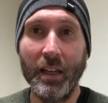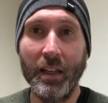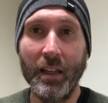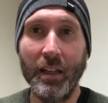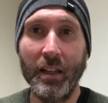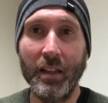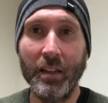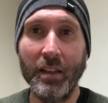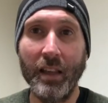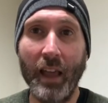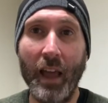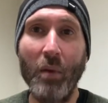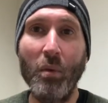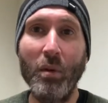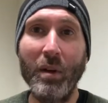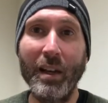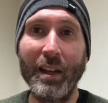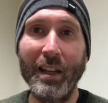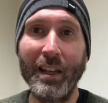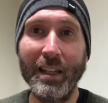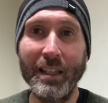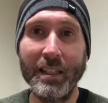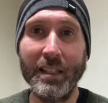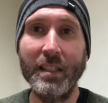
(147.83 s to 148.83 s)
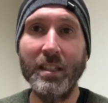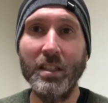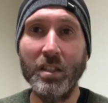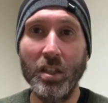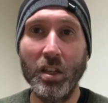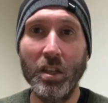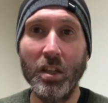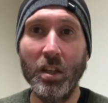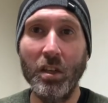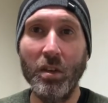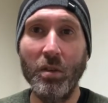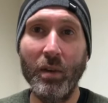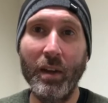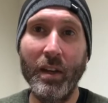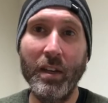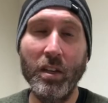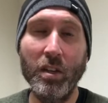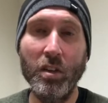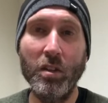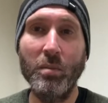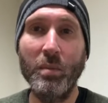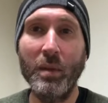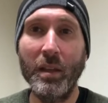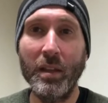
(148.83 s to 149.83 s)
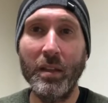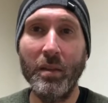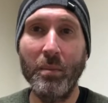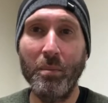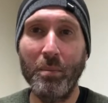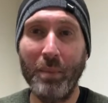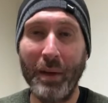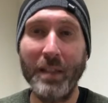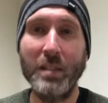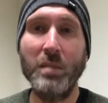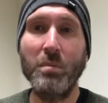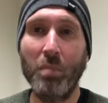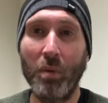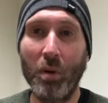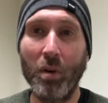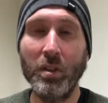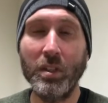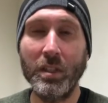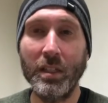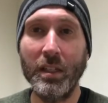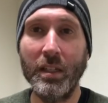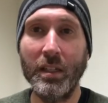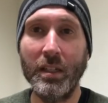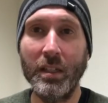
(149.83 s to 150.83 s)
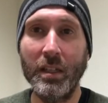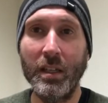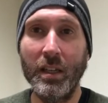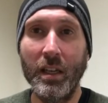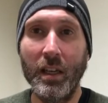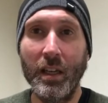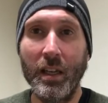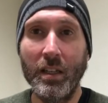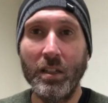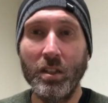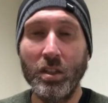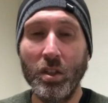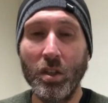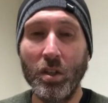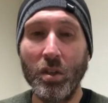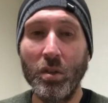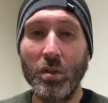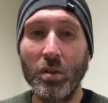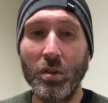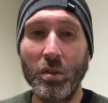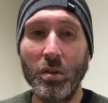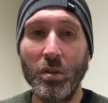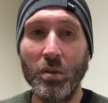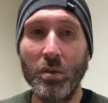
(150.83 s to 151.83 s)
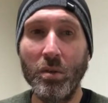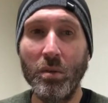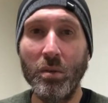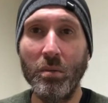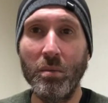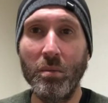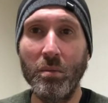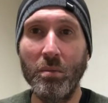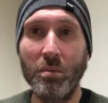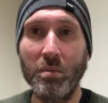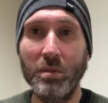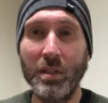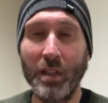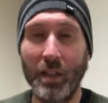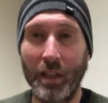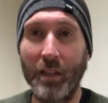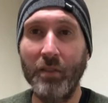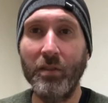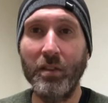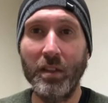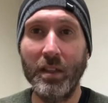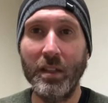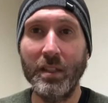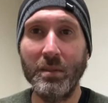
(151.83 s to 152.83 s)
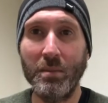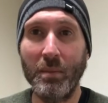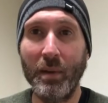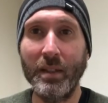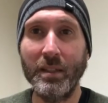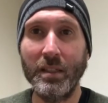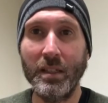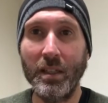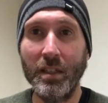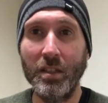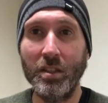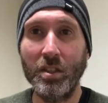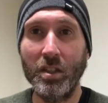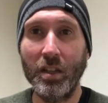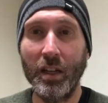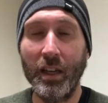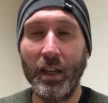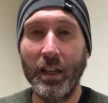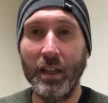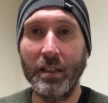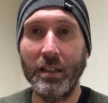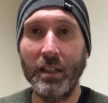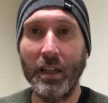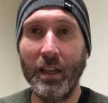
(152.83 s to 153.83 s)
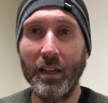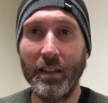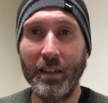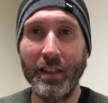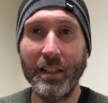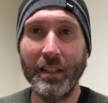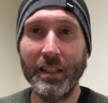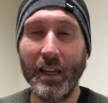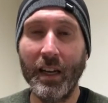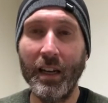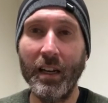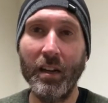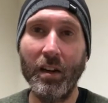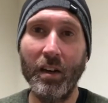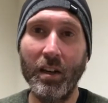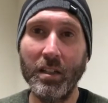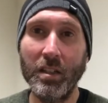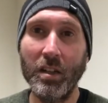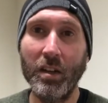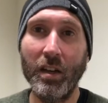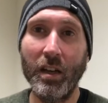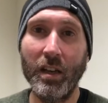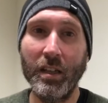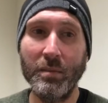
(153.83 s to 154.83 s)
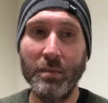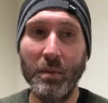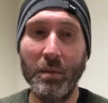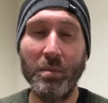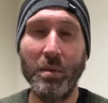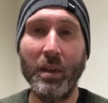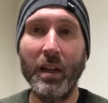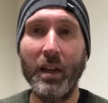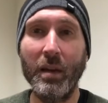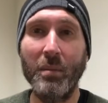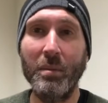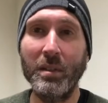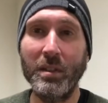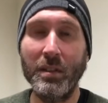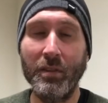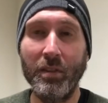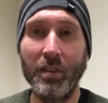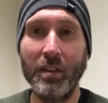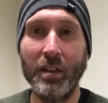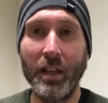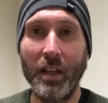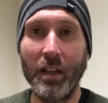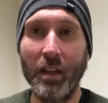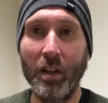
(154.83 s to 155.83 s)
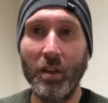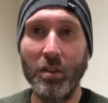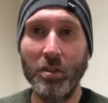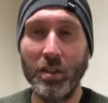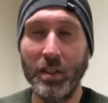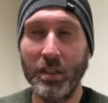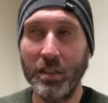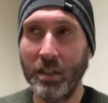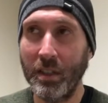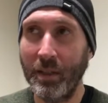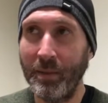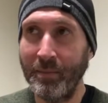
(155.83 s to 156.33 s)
they would listen to you, and you'd be the best person to deliver this message. And this kind of criteria has been played up by different theologians